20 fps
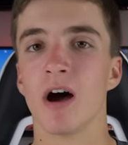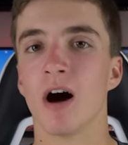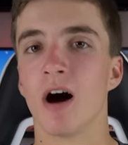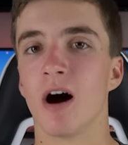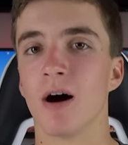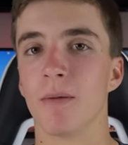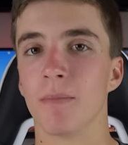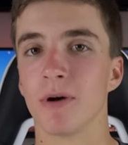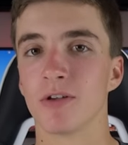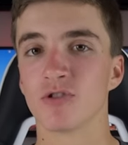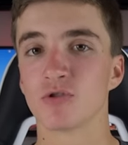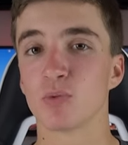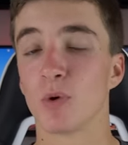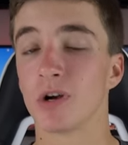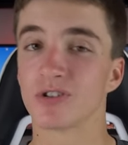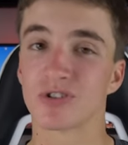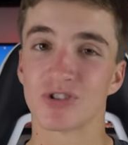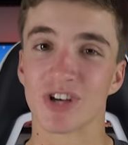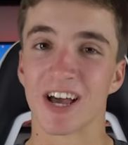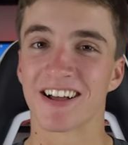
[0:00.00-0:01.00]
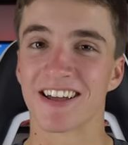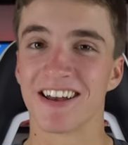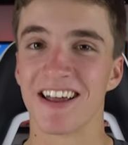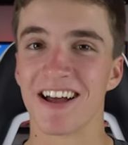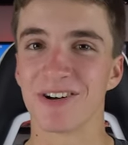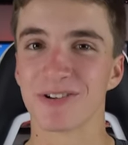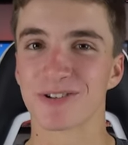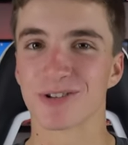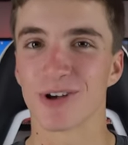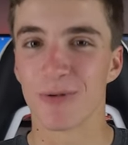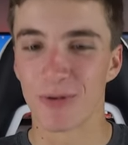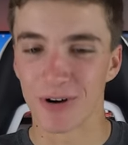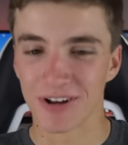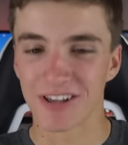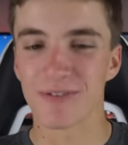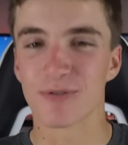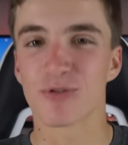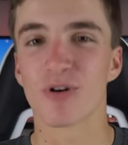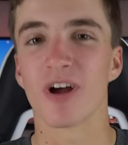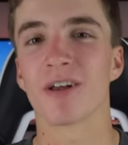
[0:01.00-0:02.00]
Um, I just wanted to check it out, so I want
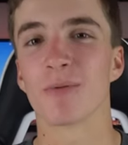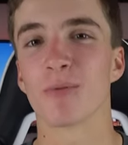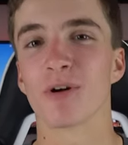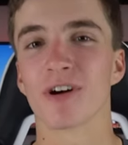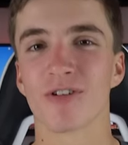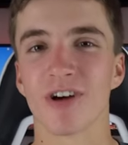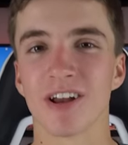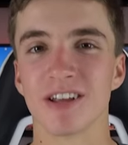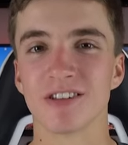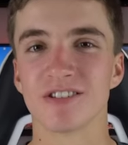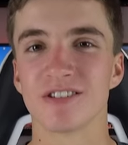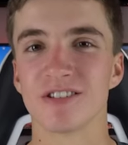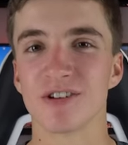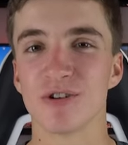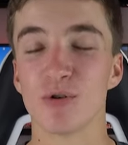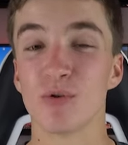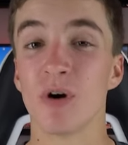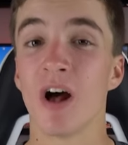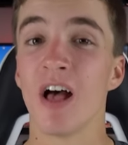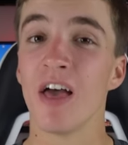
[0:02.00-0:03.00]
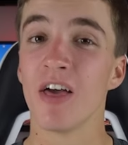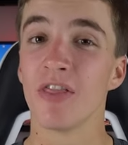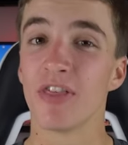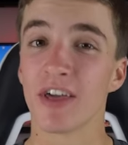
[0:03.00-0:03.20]
to give credit where credit's due.